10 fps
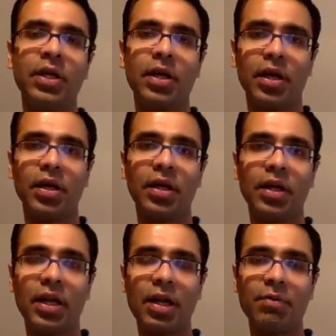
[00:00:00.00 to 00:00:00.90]

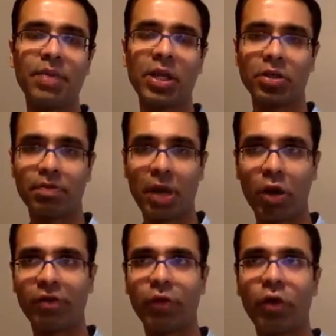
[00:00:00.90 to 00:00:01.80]

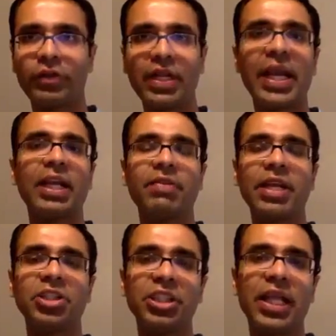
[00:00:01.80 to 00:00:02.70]
the negative
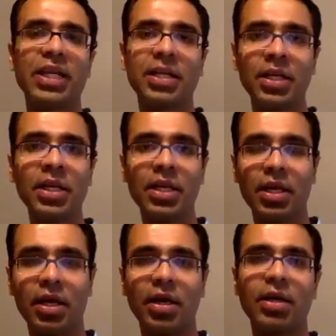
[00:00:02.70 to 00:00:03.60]
energy that
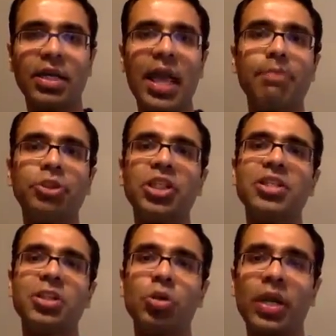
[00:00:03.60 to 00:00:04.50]

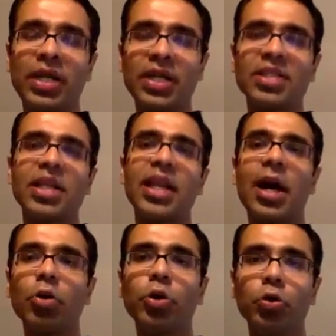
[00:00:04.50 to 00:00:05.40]
captures you and doesn't
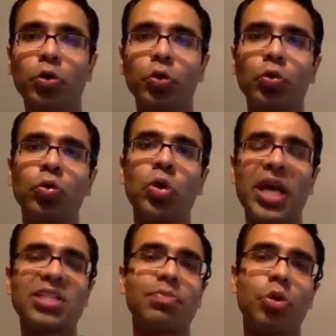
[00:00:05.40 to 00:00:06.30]
allow you to
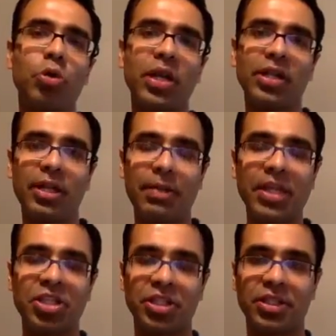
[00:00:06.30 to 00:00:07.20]
explore other
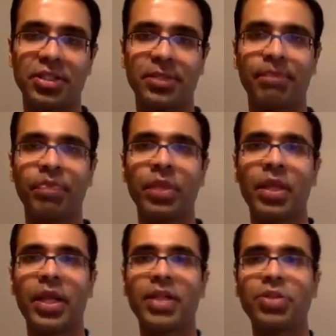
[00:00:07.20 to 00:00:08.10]
dimensions,
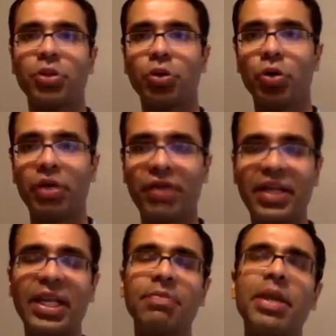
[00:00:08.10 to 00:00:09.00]
right? So if I
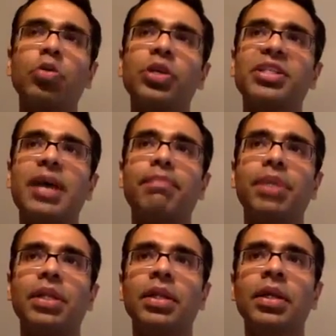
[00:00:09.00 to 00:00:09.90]
take my own
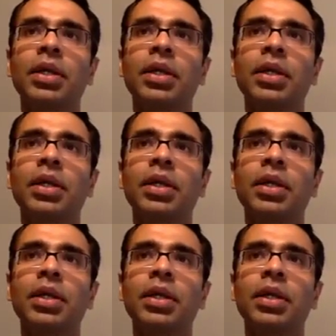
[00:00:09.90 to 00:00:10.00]
example,